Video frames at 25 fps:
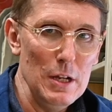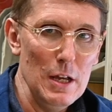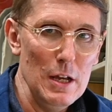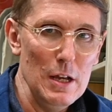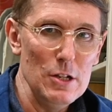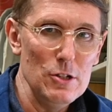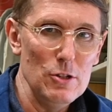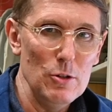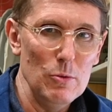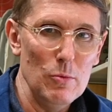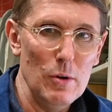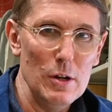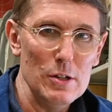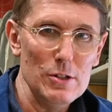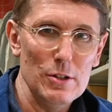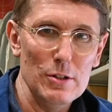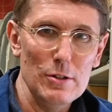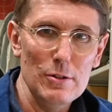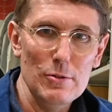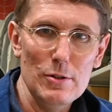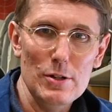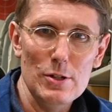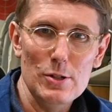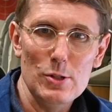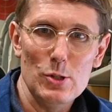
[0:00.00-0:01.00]
age at
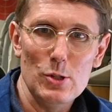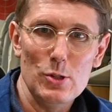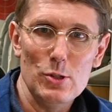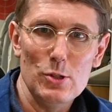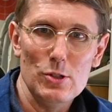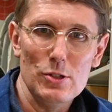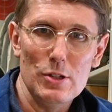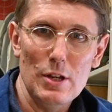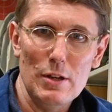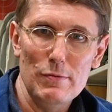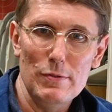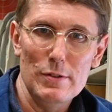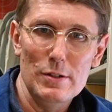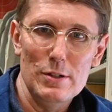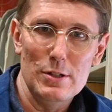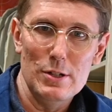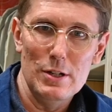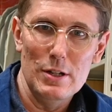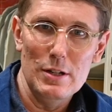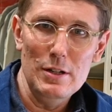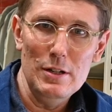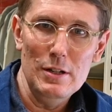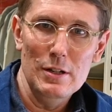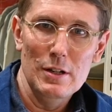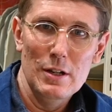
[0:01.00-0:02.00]
Wasata is
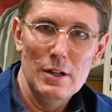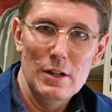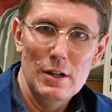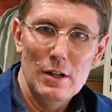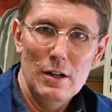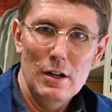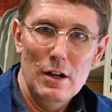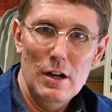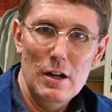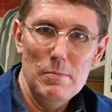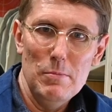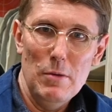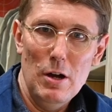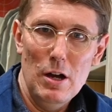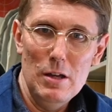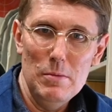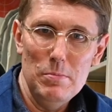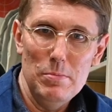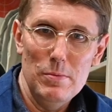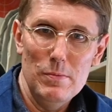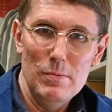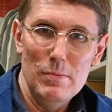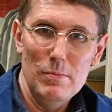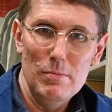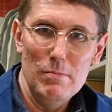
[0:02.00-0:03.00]
70. I
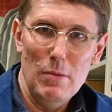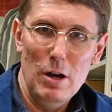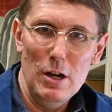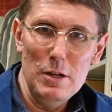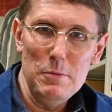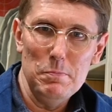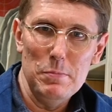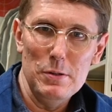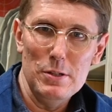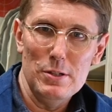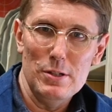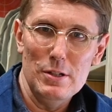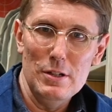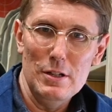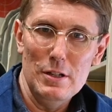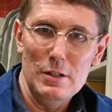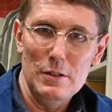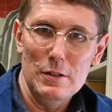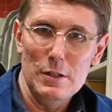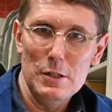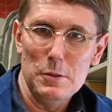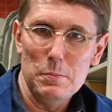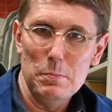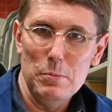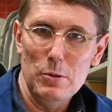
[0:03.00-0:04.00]
might be seeing
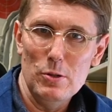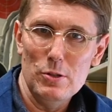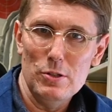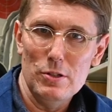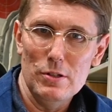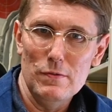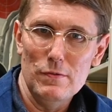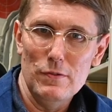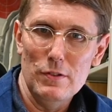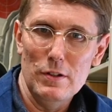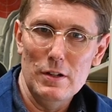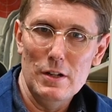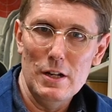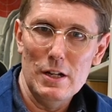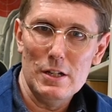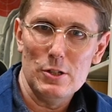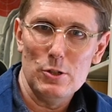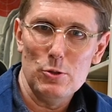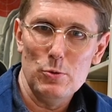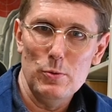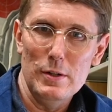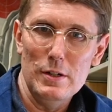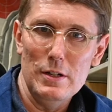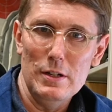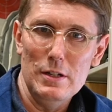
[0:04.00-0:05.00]
this person for the next
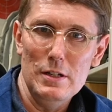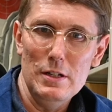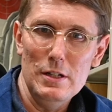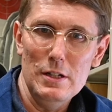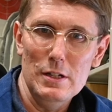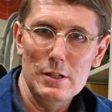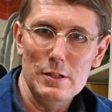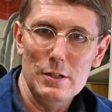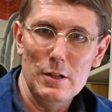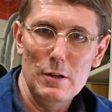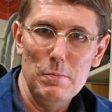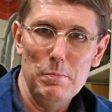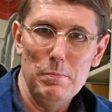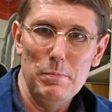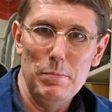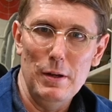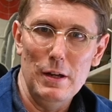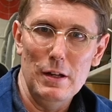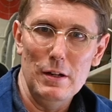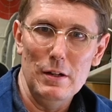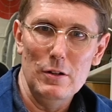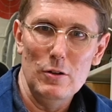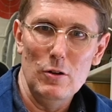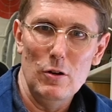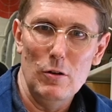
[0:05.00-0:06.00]
20 years. I
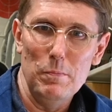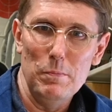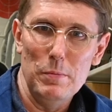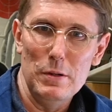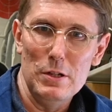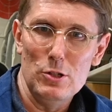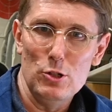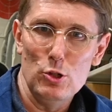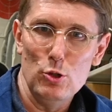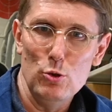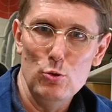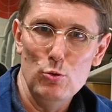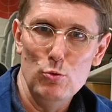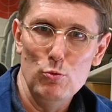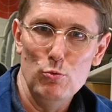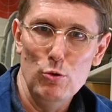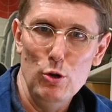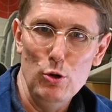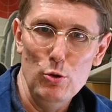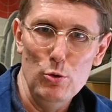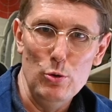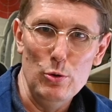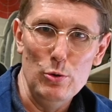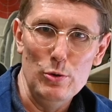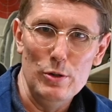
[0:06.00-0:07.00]
better not be too
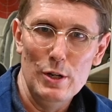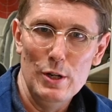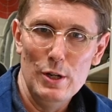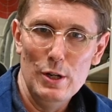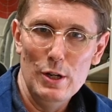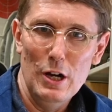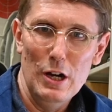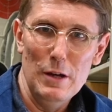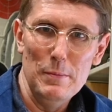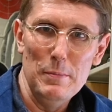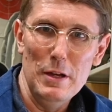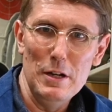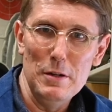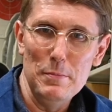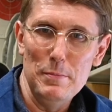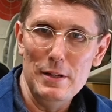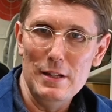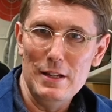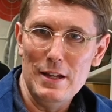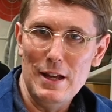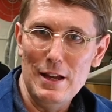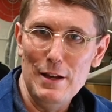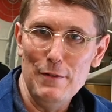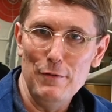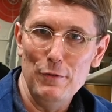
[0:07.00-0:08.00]
rude. I better be
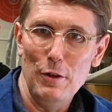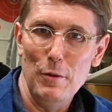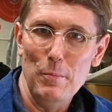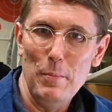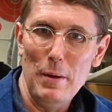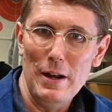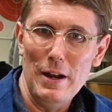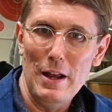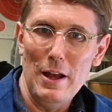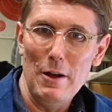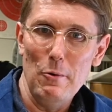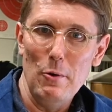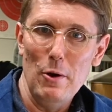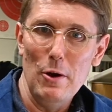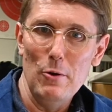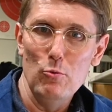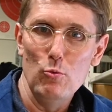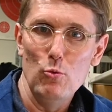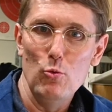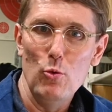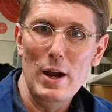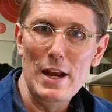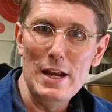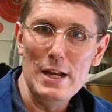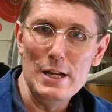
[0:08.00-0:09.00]
careful about how I
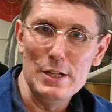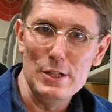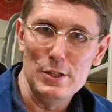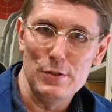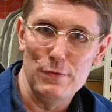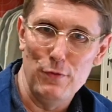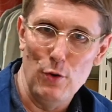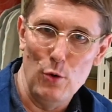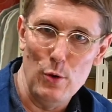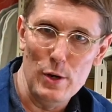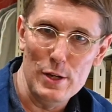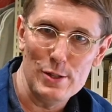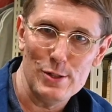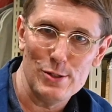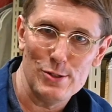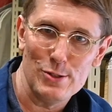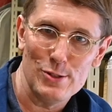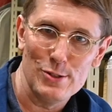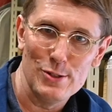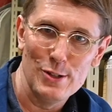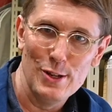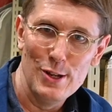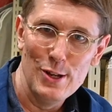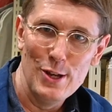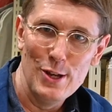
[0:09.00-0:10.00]
raise voice.